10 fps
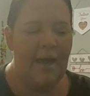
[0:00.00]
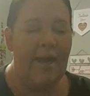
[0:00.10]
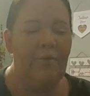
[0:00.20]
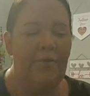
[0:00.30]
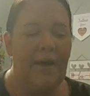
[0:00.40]

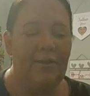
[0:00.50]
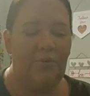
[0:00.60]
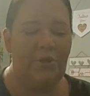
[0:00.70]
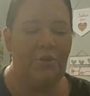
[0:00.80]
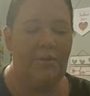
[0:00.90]
and that's
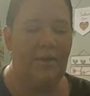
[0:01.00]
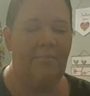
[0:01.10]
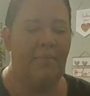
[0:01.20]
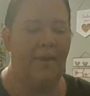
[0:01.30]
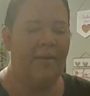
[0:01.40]
what you
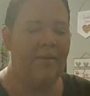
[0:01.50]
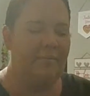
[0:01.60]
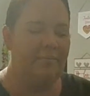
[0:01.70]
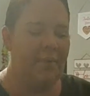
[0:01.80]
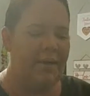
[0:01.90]
did by
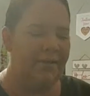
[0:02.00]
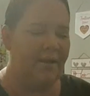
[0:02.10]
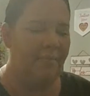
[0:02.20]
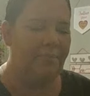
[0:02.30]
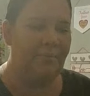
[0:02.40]

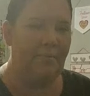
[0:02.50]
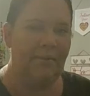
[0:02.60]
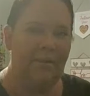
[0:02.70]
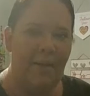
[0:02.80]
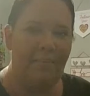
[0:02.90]

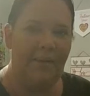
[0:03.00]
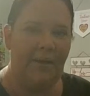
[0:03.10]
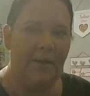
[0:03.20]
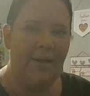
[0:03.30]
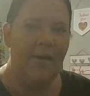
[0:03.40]

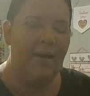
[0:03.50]
stopping